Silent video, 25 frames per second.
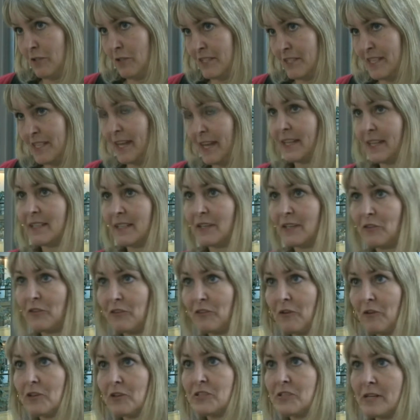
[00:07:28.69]
second and
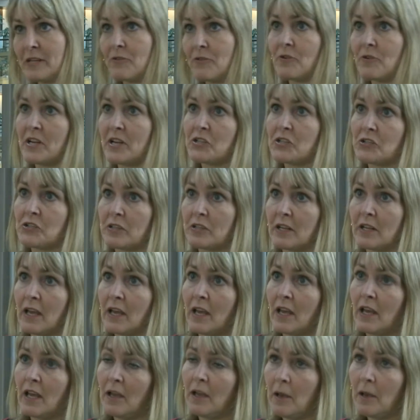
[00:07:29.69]
third generation
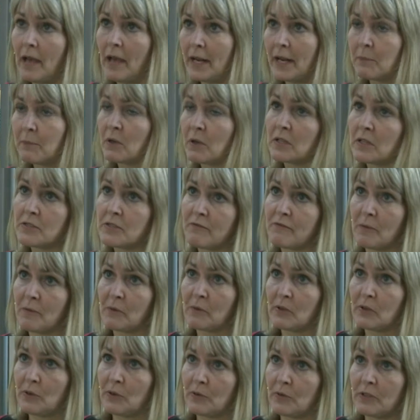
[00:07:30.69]
animals
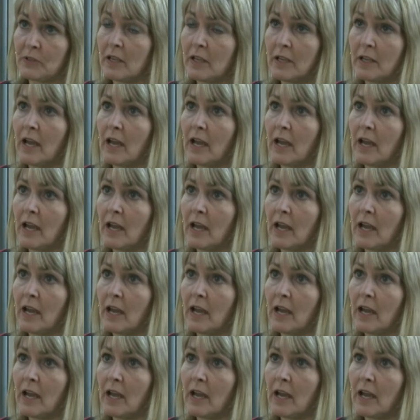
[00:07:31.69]
from cloned